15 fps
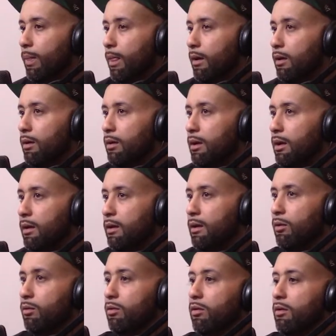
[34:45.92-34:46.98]
Yeah, I
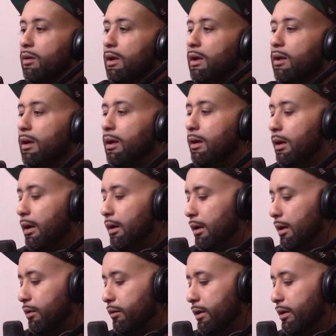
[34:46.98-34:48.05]
think also like I, I,
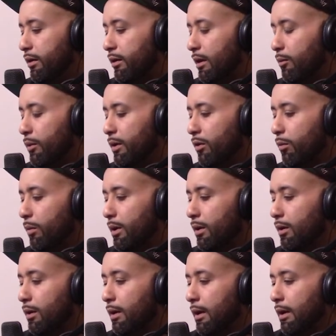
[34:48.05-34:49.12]
I read it somewhere as
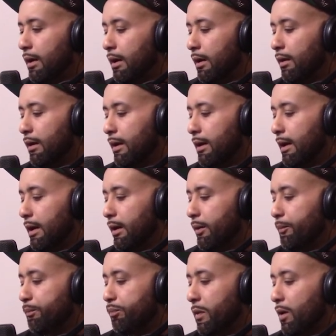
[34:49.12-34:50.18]
well that like
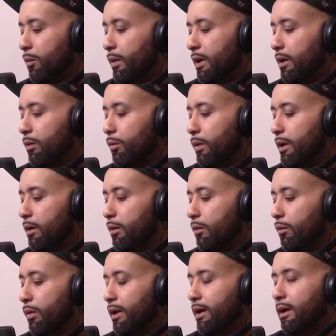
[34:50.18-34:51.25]
when when
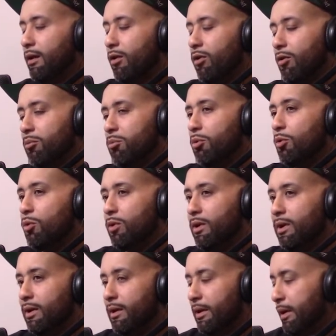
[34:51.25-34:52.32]
when kids are born,